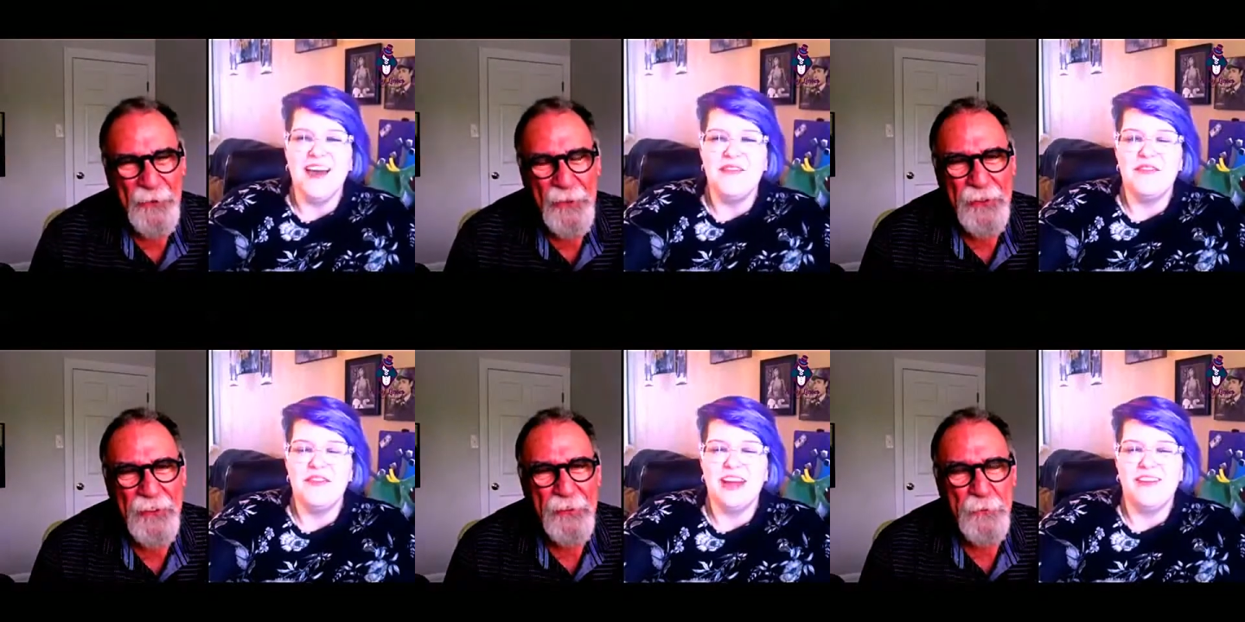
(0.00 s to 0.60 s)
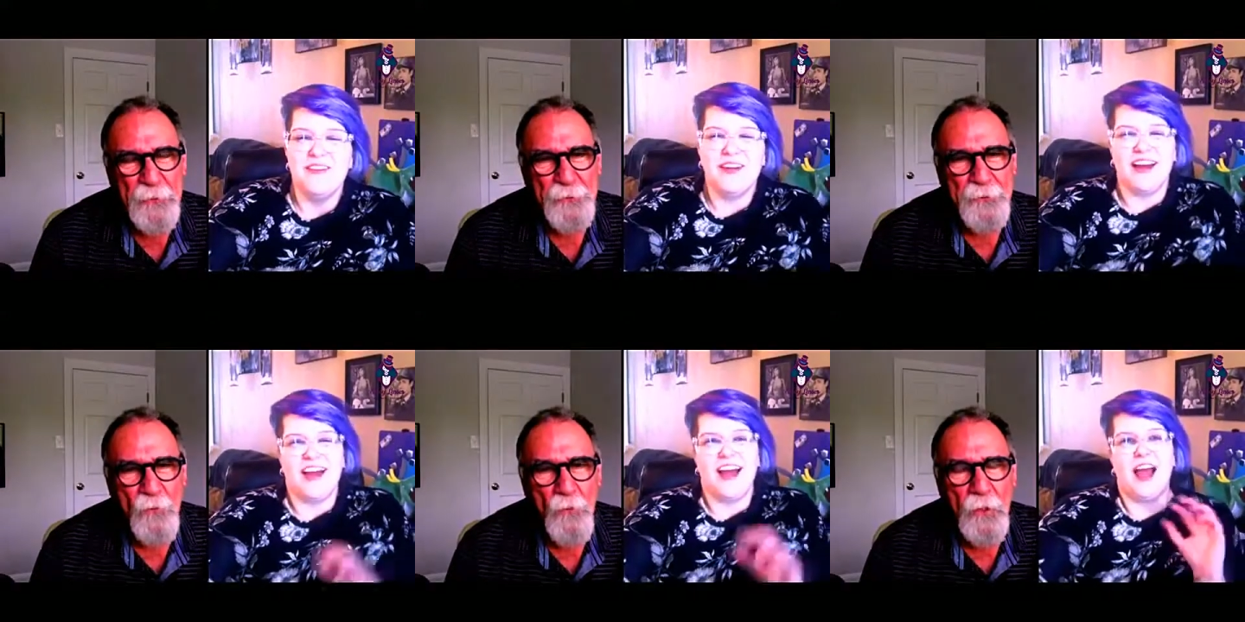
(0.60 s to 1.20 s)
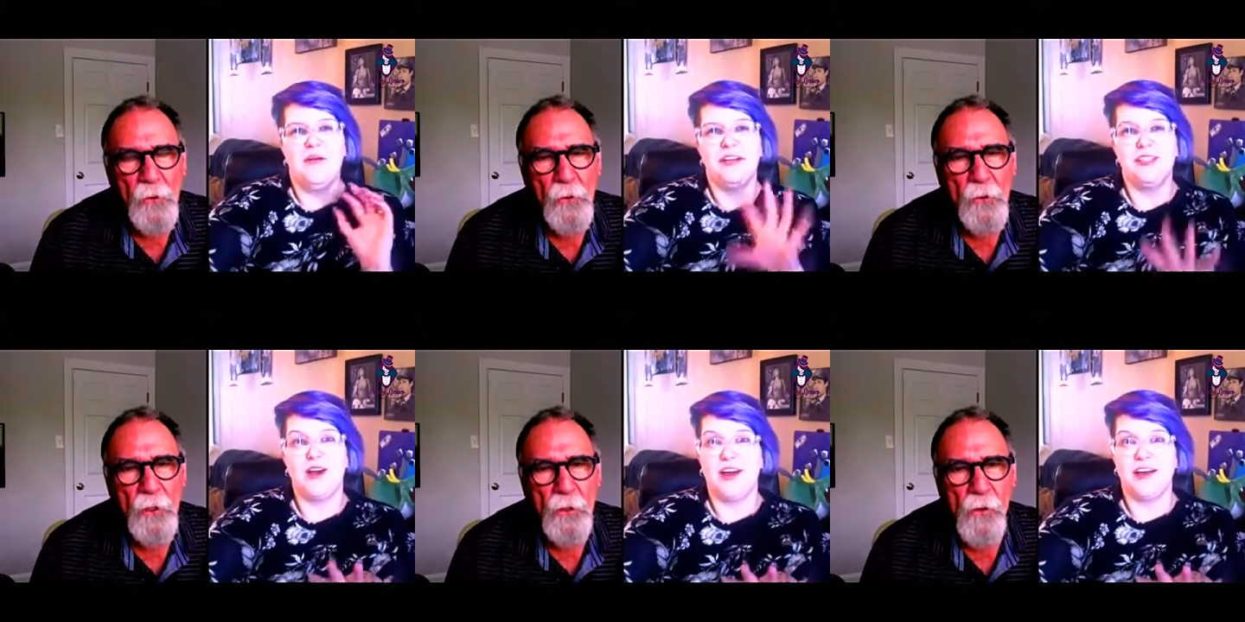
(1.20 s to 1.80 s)
Speaker 1: uh, now, I
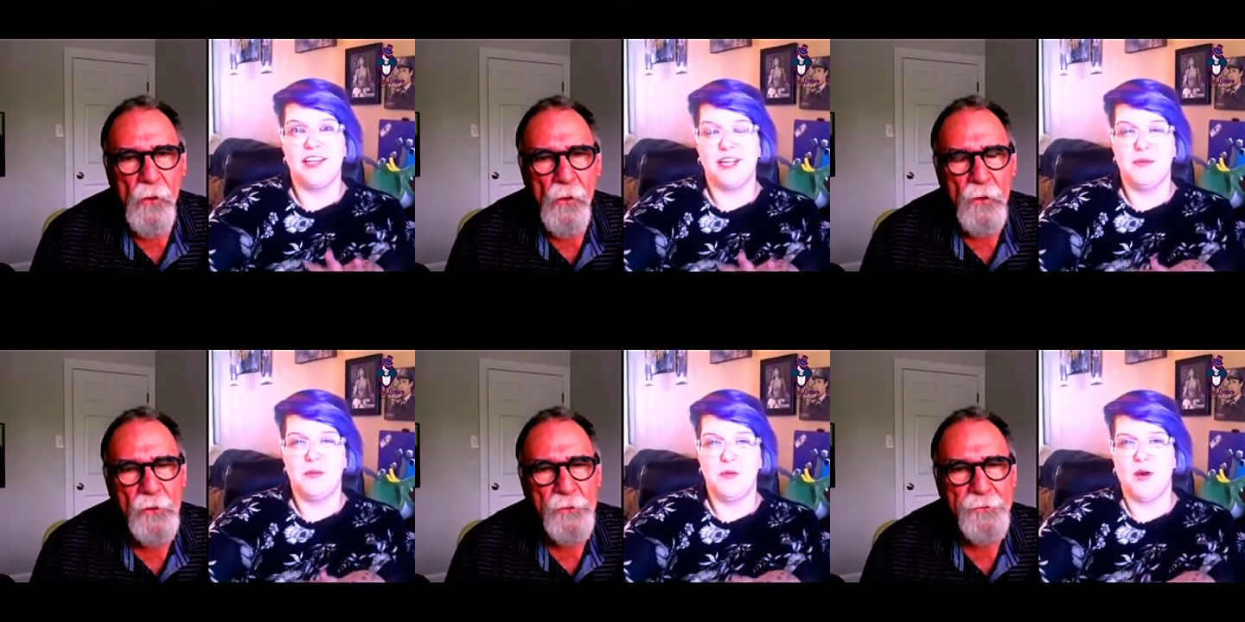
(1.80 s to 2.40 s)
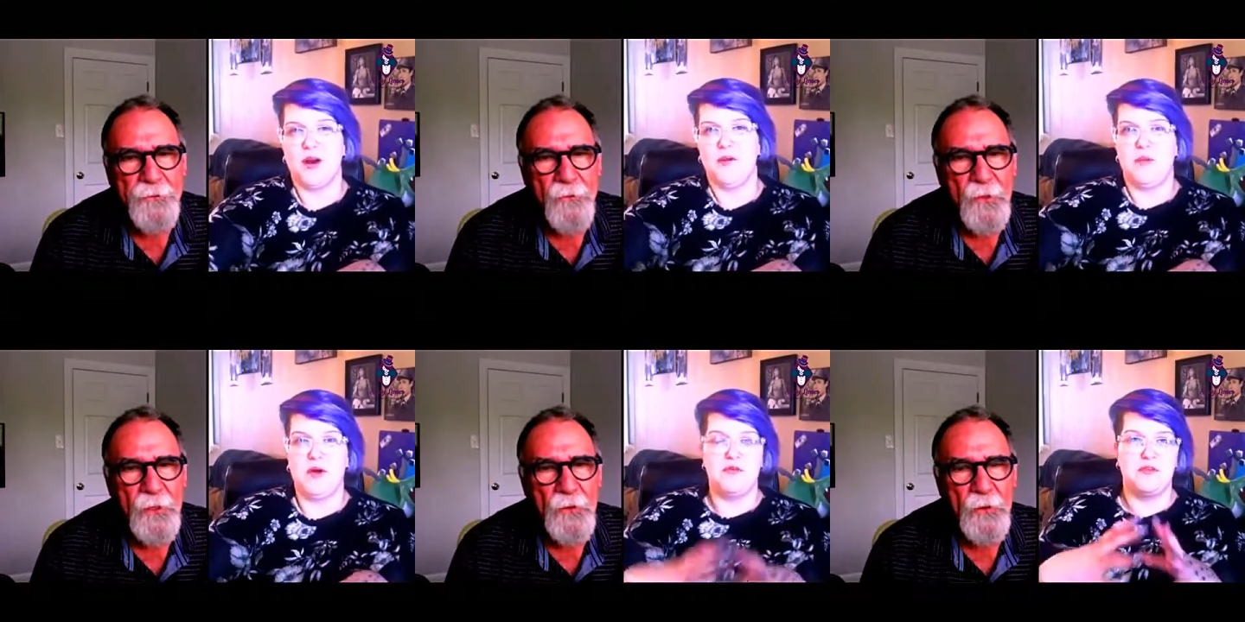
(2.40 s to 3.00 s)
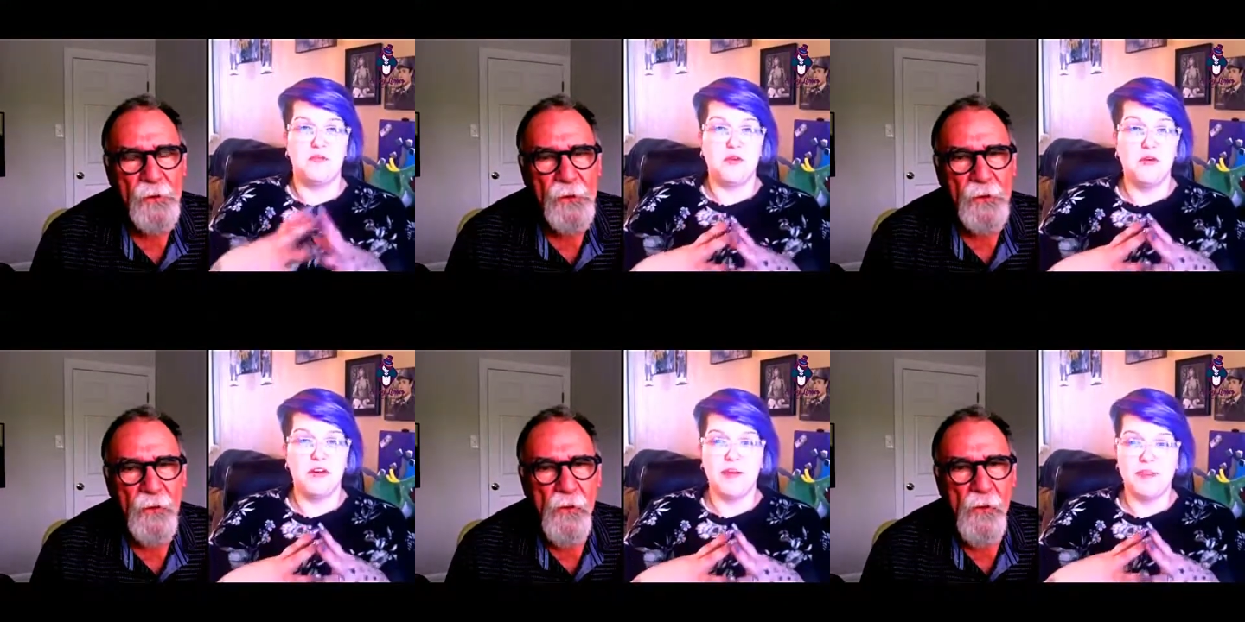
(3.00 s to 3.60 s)
want to talk a little bit more about the
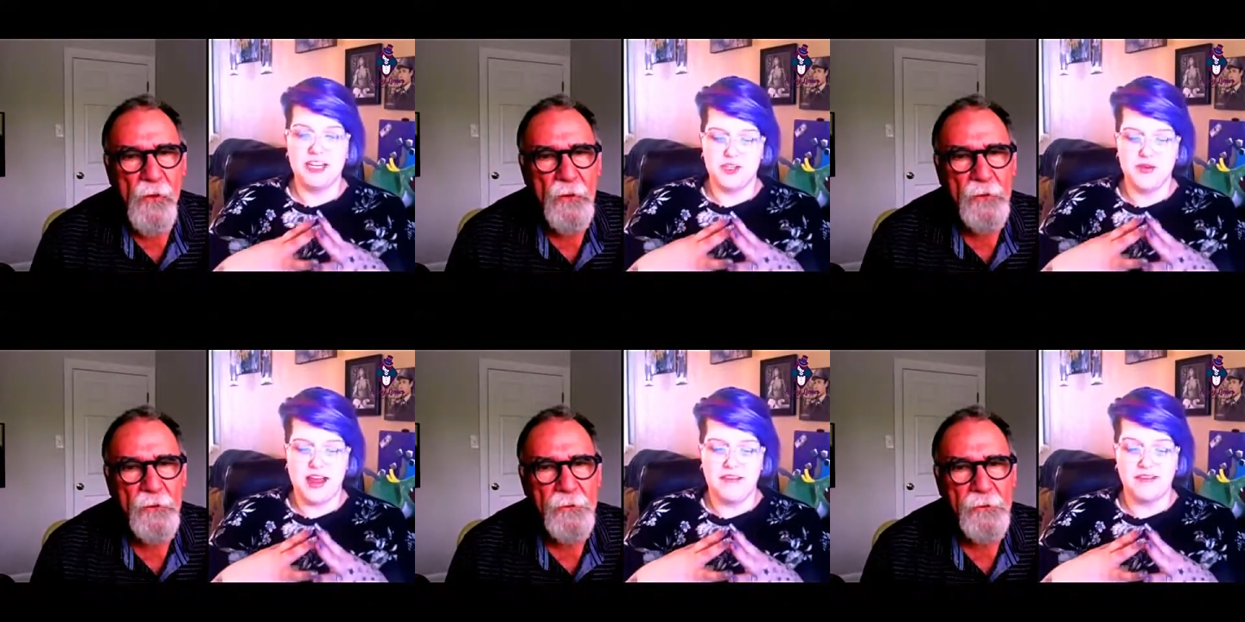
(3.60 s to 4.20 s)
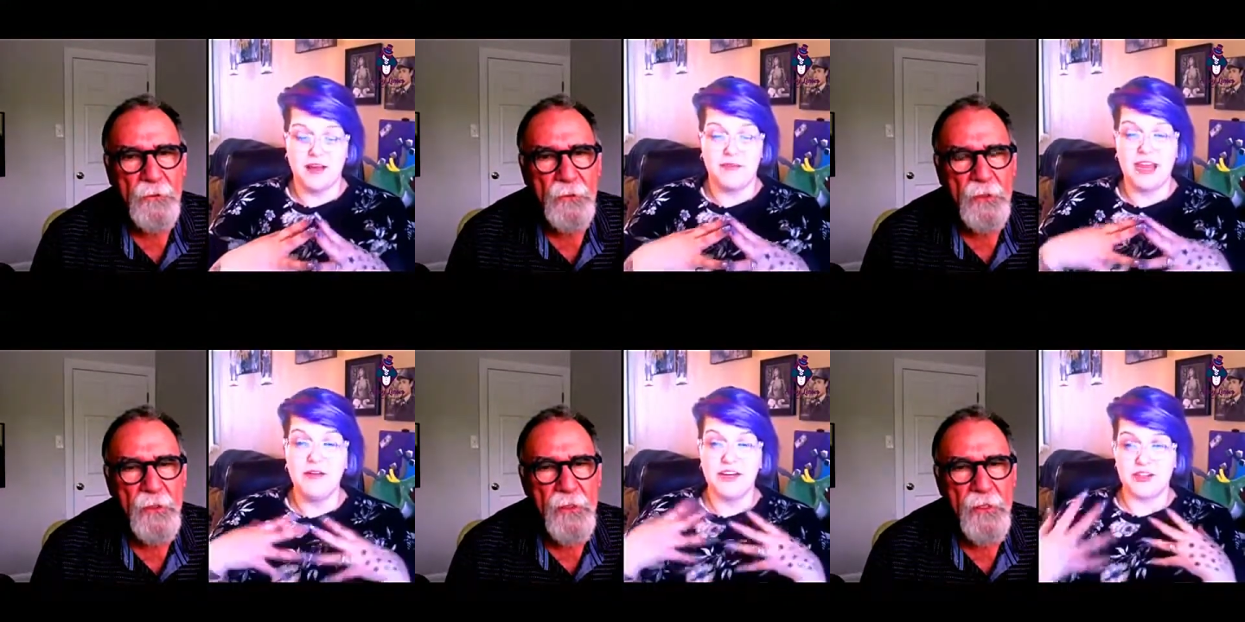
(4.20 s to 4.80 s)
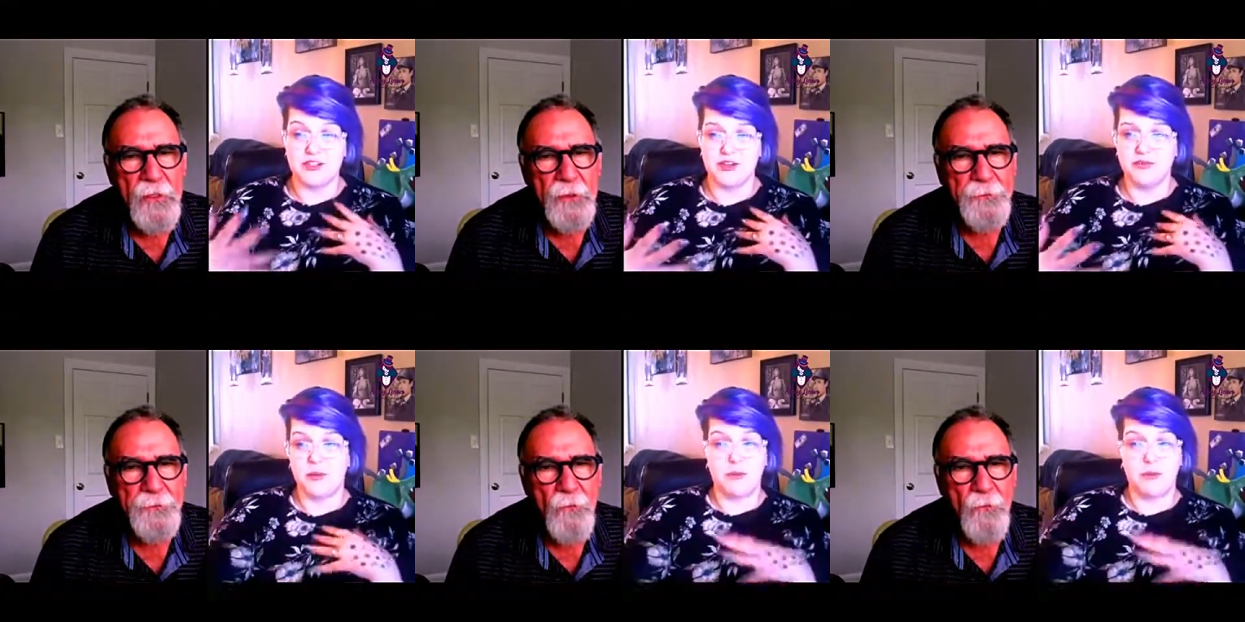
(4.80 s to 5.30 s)
program that you have coming out here soon.